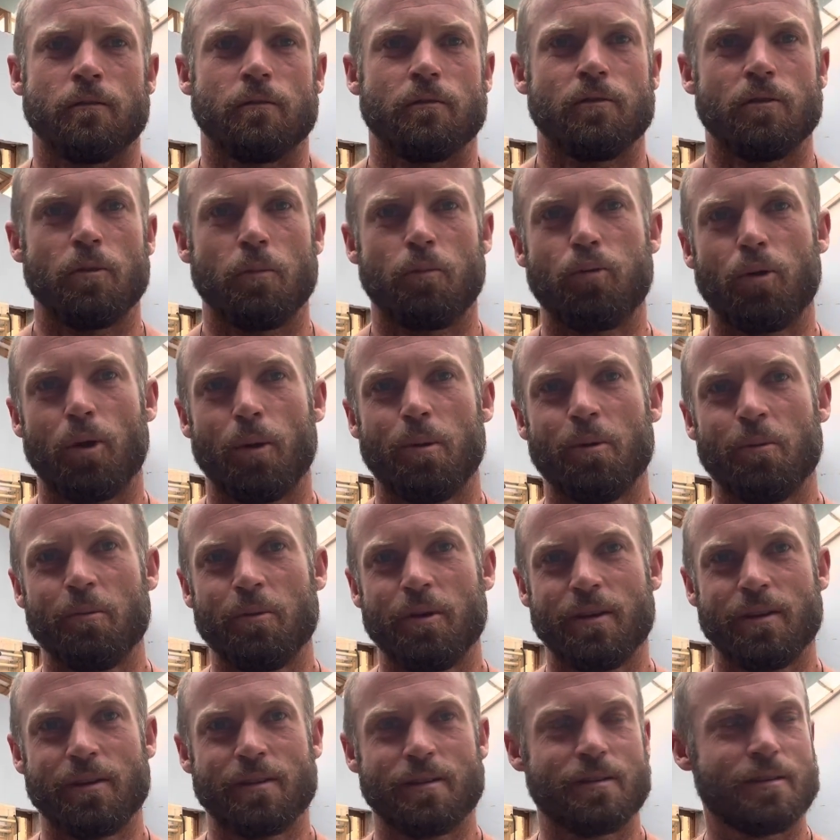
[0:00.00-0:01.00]
So the problem
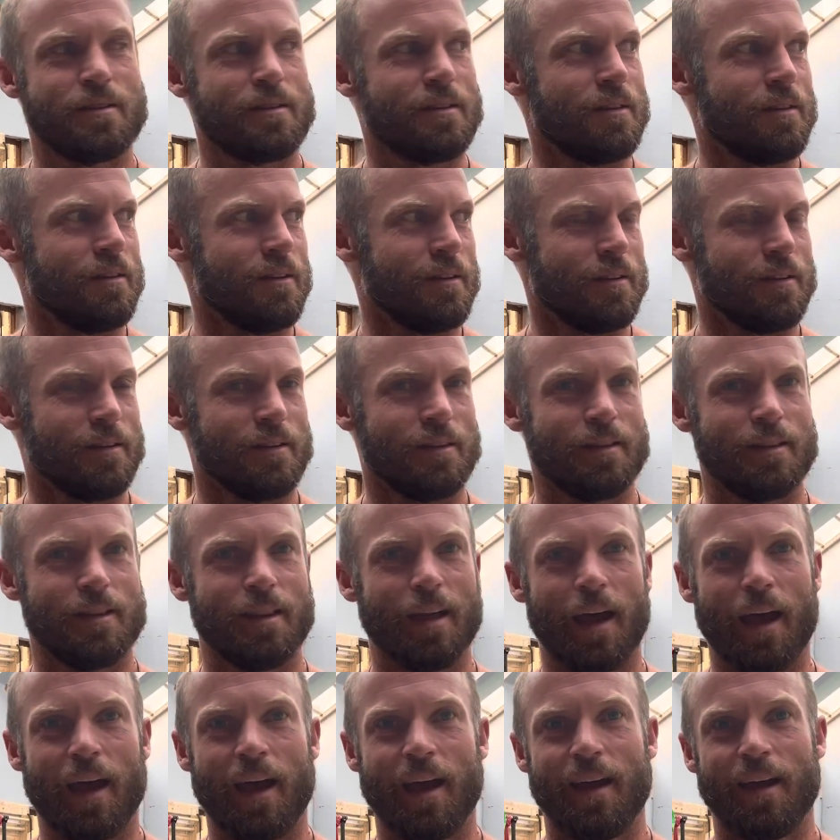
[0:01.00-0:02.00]
is
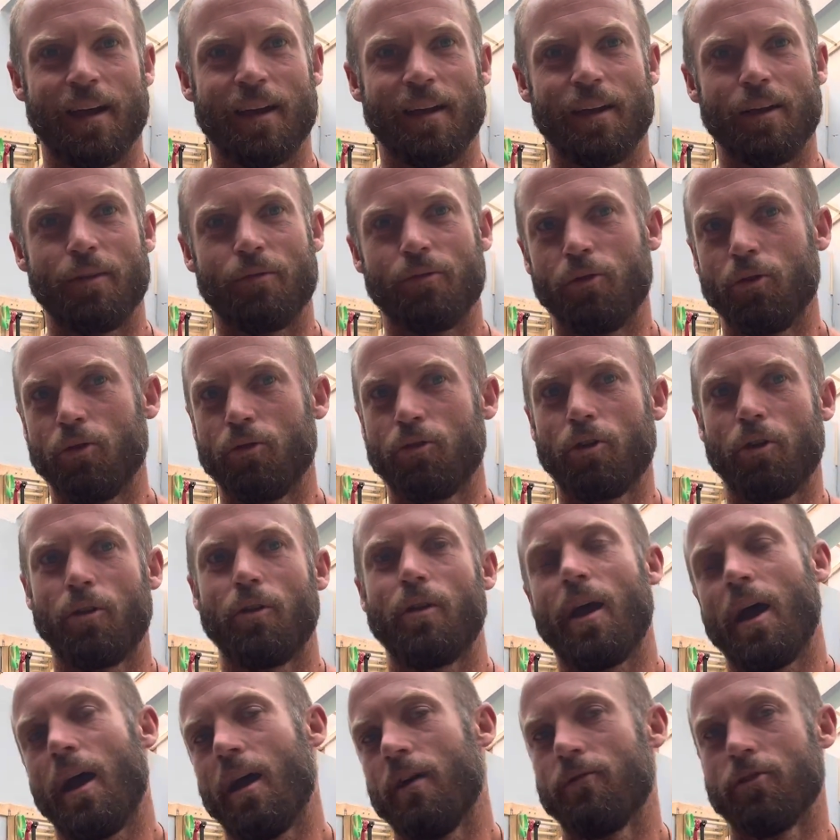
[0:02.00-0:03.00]
that if you
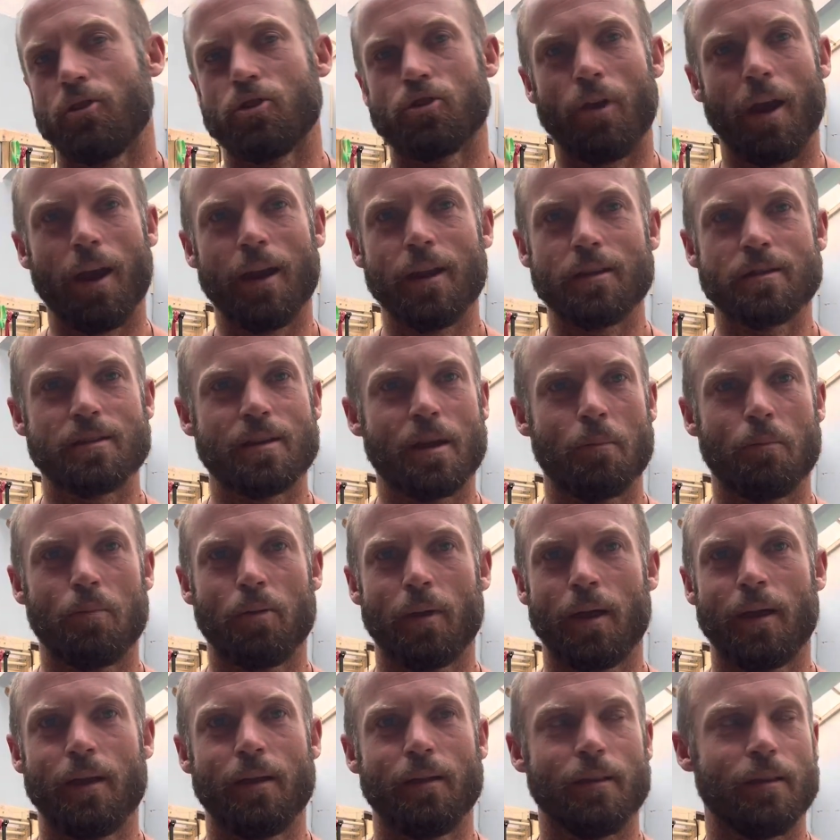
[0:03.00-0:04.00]
don't have a training
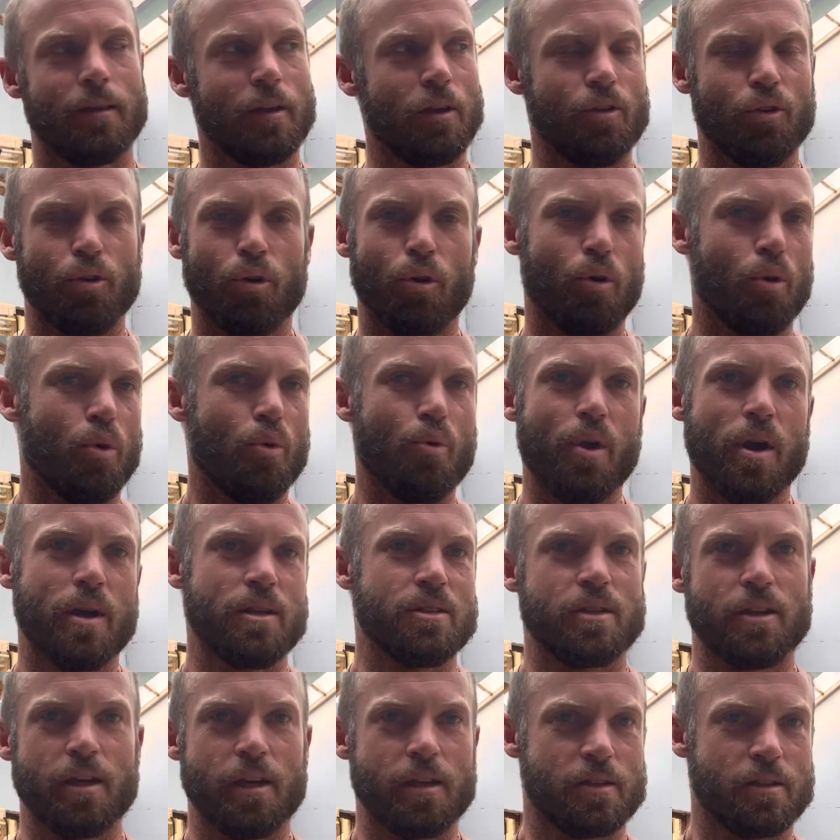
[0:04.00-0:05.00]
template, then you're
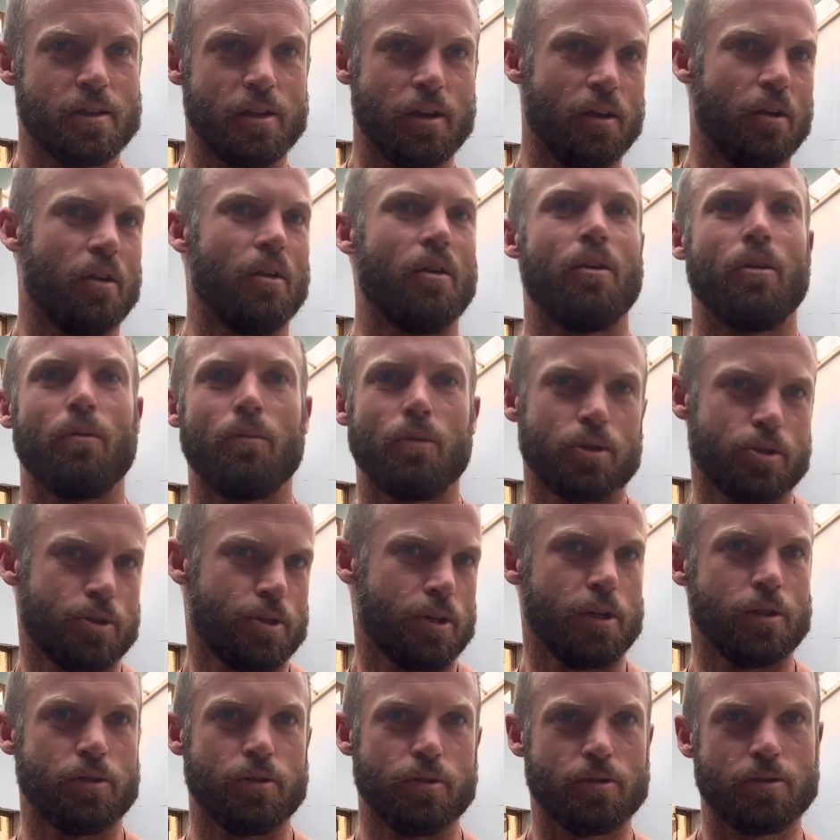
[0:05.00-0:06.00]
always guessing, oh, what
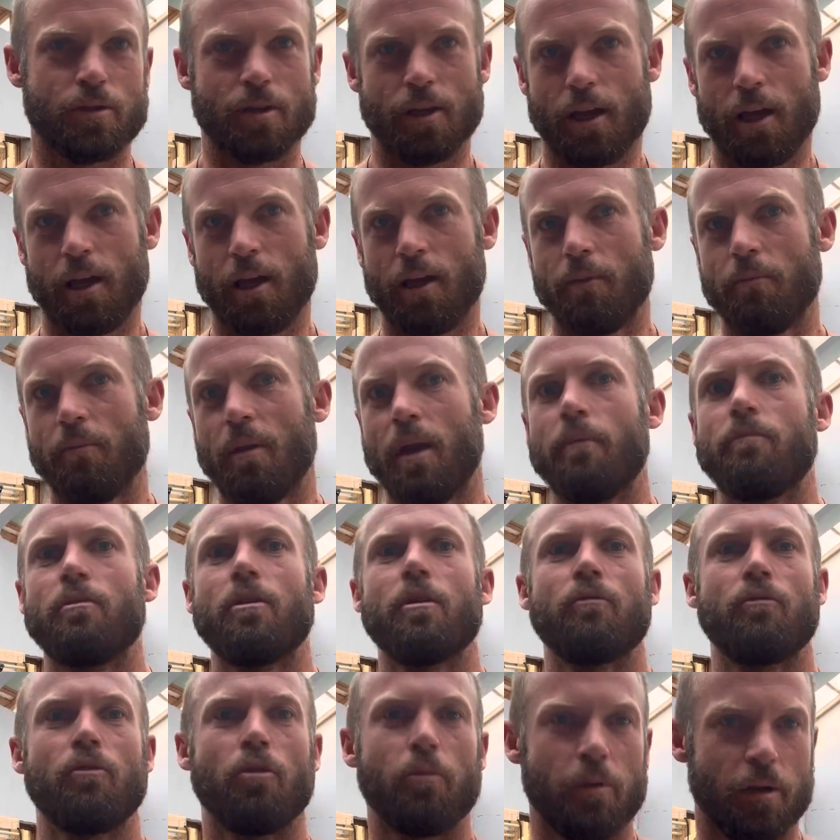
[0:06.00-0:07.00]
should I do today? Maybe
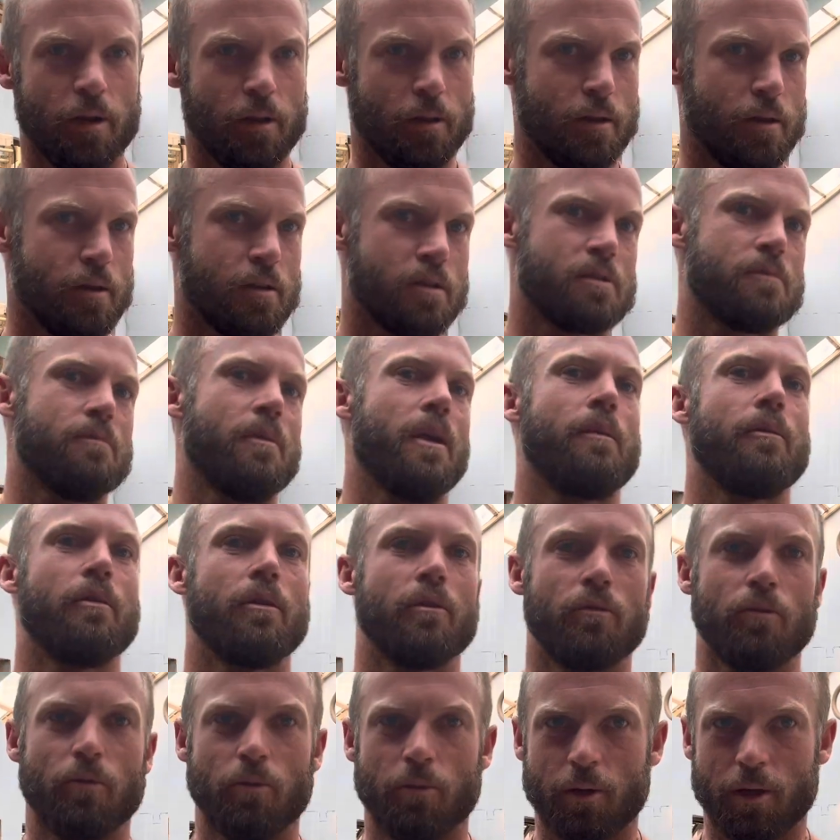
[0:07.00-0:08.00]
I'll do a bit of this, maybe I'll
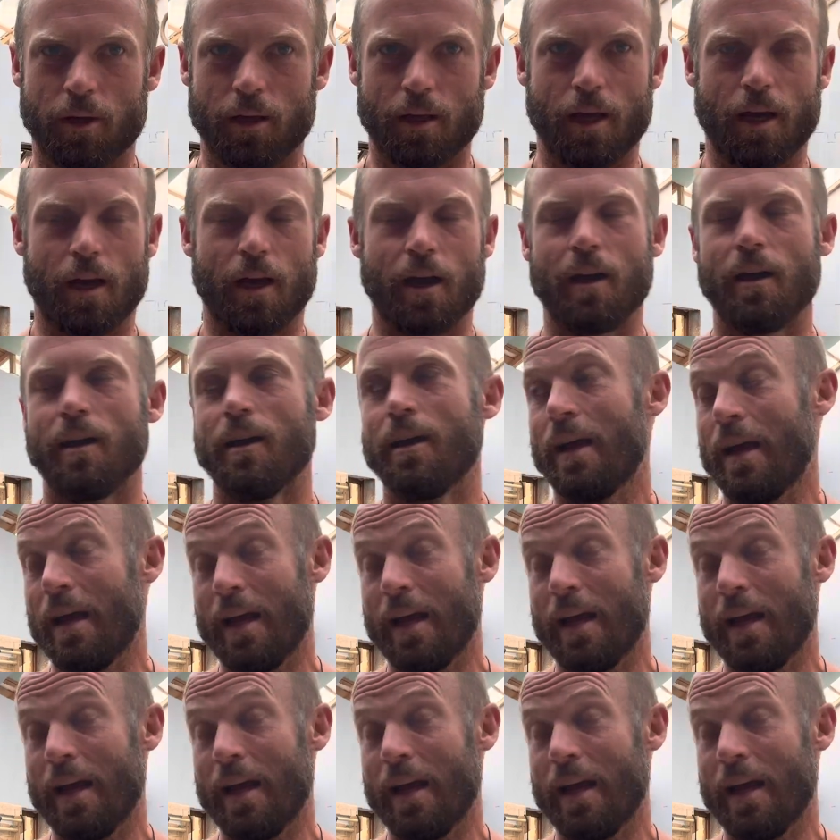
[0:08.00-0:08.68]
do a bit of that.